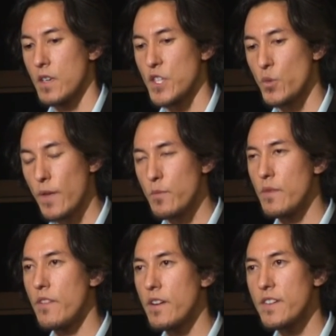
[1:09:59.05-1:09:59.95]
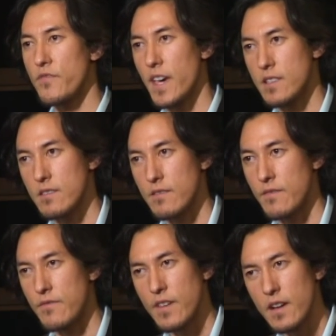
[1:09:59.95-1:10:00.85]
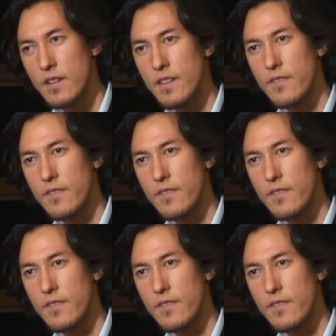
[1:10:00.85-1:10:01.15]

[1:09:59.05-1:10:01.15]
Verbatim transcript: So we have to be very effective, very